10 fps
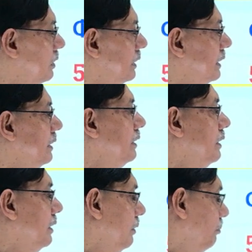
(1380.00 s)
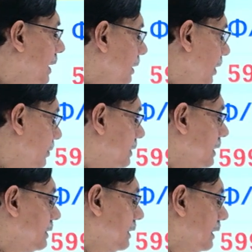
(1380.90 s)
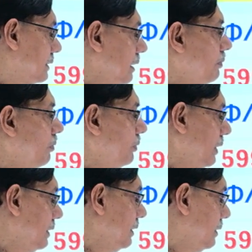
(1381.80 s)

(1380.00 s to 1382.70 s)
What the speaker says: T, many vibrational states are populated.